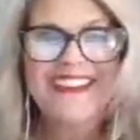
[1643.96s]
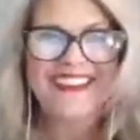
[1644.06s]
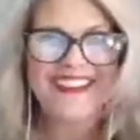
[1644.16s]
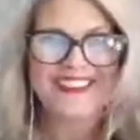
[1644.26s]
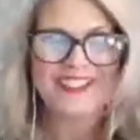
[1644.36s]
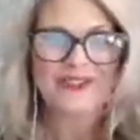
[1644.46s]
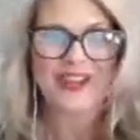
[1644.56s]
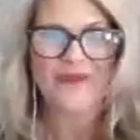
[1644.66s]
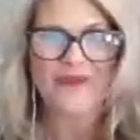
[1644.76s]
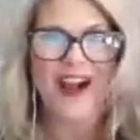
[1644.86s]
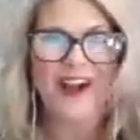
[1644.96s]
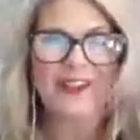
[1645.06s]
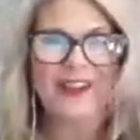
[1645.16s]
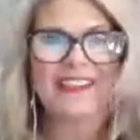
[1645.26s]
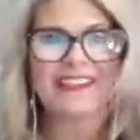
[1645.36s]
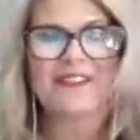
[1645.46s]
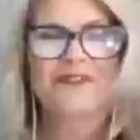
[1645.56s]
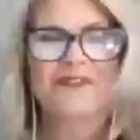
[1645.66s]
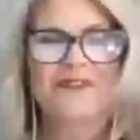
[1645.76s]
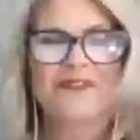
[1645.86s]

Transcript: and doing well and living